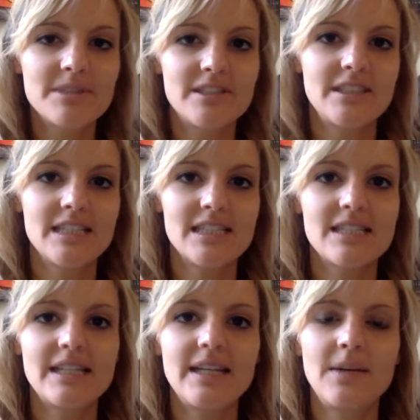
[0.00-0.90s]
students
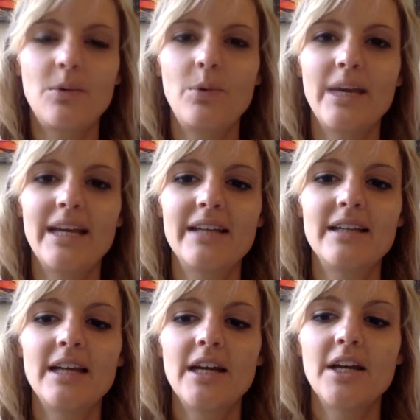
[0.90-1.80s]
see when